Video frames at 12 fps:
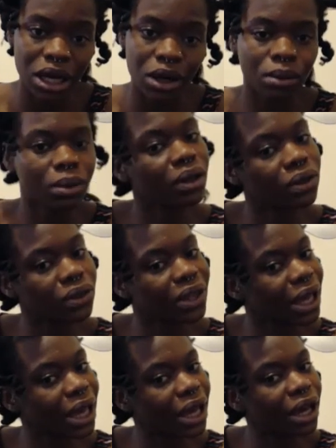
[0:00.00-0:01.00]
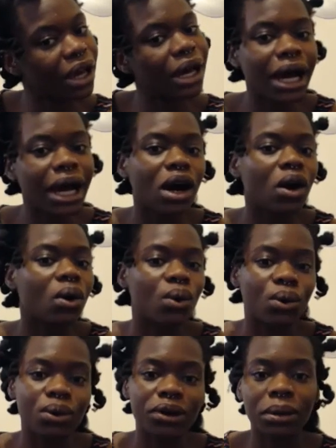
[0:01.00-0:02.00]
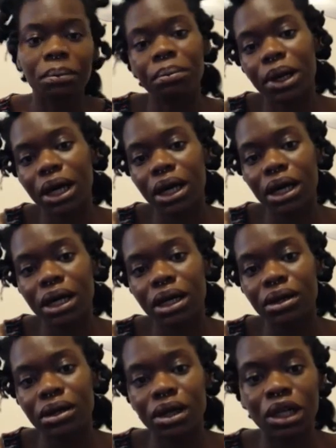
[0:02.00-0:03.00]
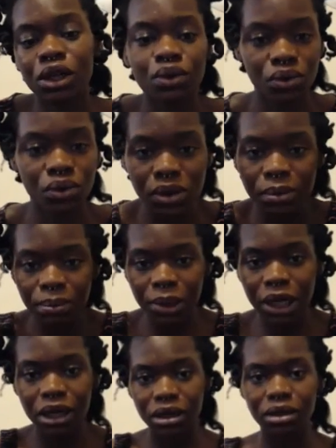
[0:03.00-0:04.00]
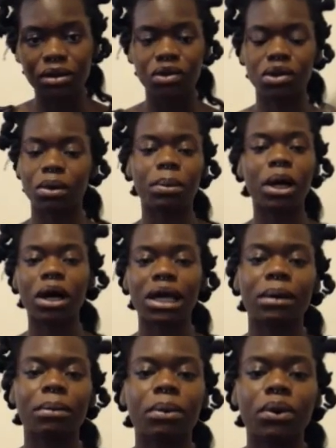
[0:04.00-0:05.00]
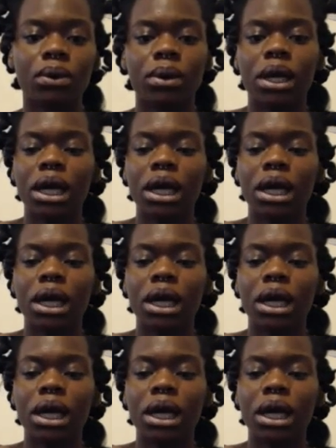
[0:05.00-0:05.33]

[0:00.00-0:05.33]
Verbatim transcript: with the hair out or in a bun, loose bun, so pineapple,